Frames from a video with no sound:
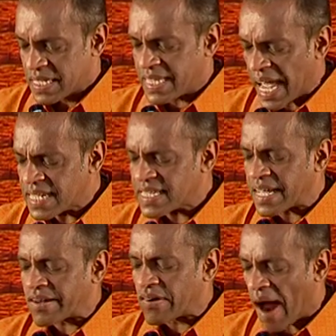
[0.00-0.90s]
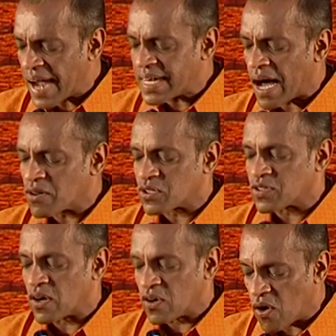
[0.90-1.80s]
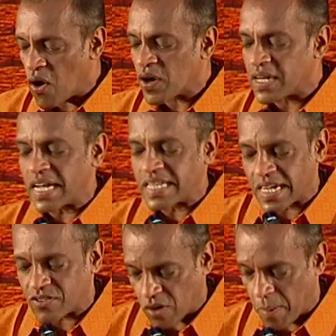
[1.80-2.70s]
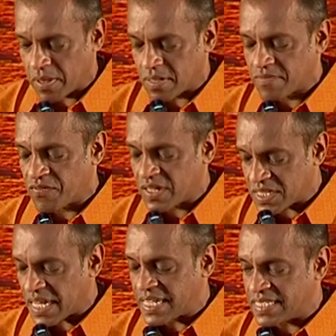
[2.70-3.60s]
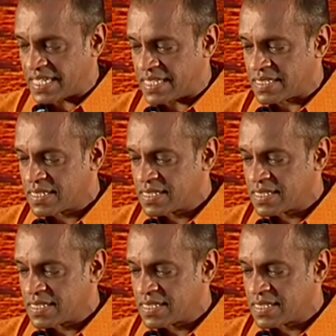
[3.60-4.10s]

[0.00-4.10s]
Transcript: Then they cried out to the Lord in their trouble. Verse 19.